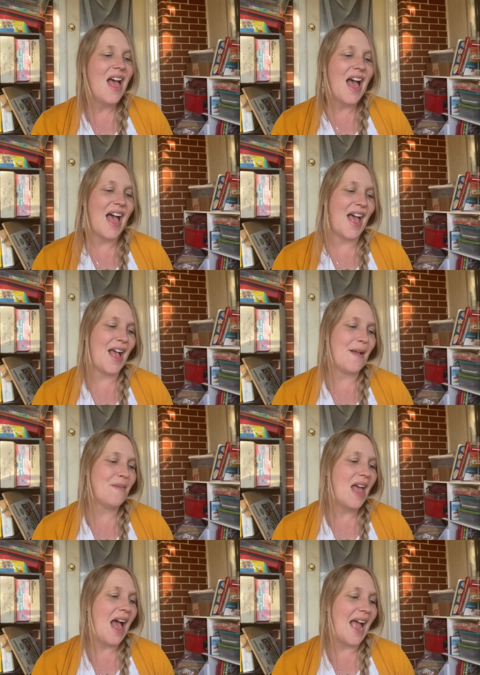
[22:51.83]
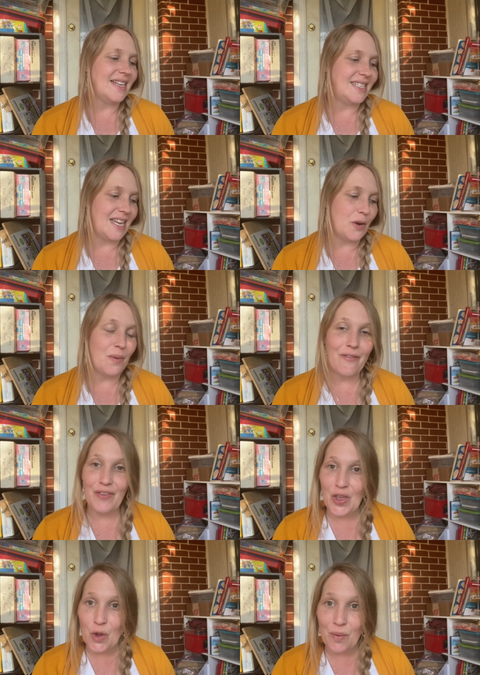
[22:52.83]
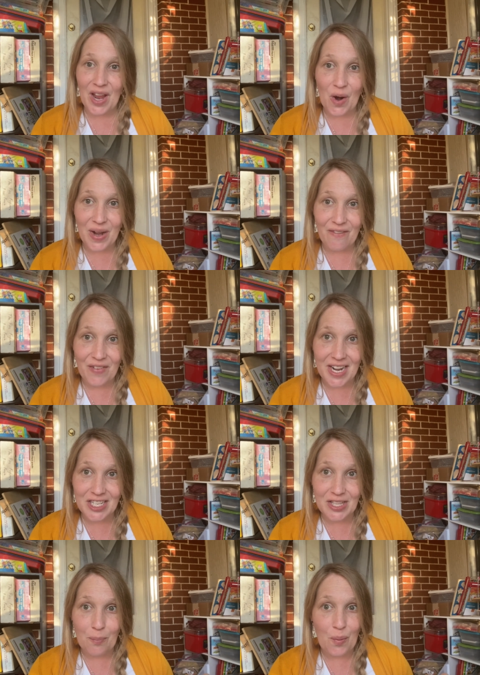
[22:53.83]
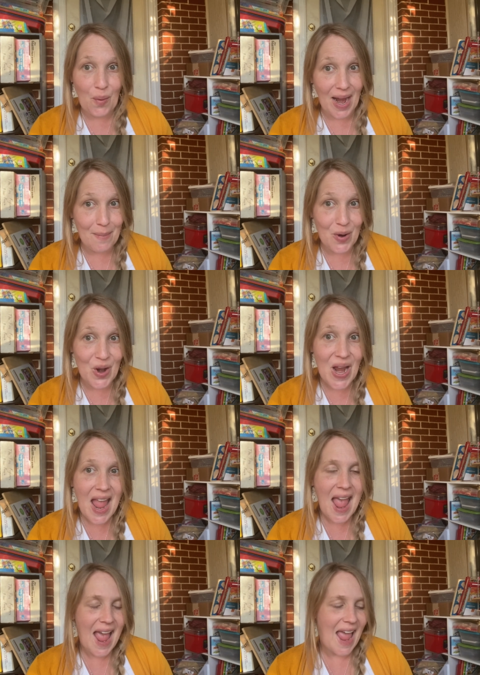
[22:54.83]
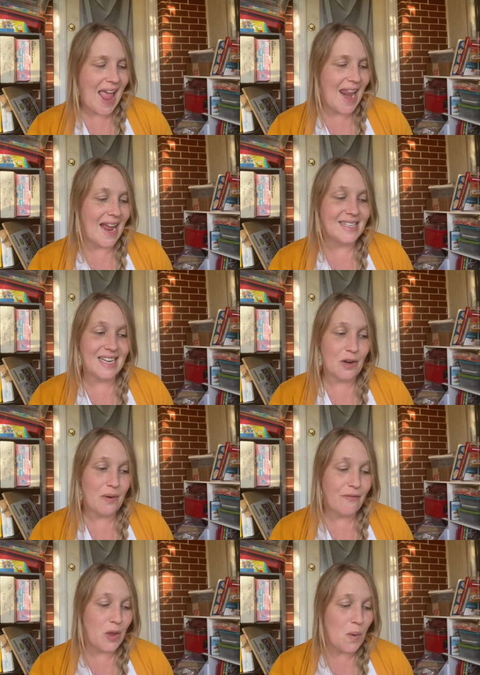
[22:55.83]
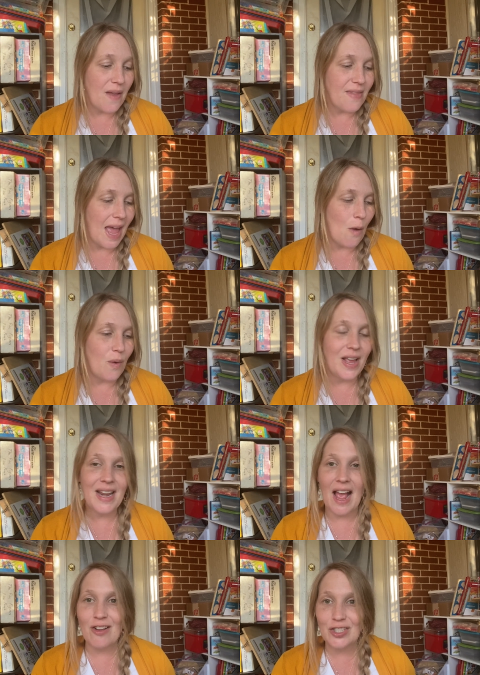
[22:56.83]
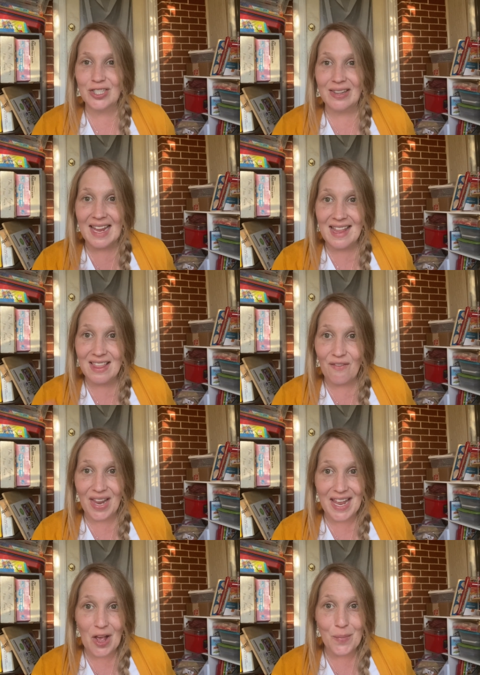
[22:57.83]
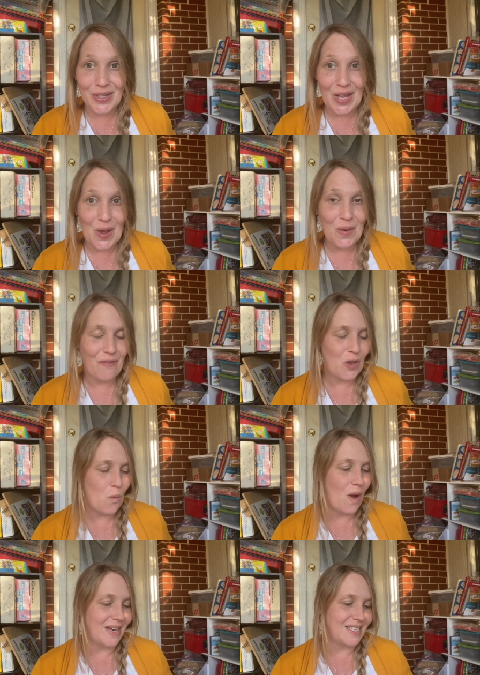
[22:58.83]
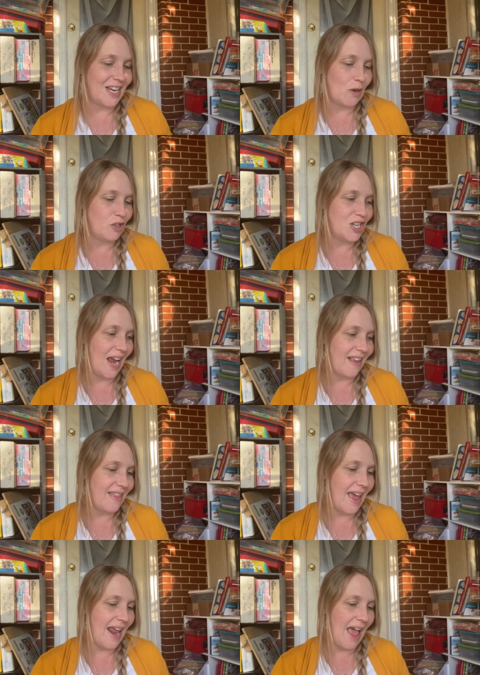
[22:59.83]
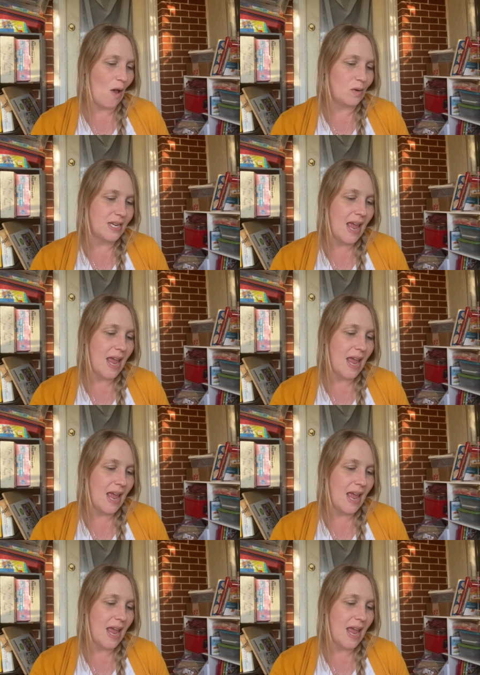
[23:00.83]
I did a review. We already finished the primer, and I did a review on that one. I'll link the video below if you want to go check that out.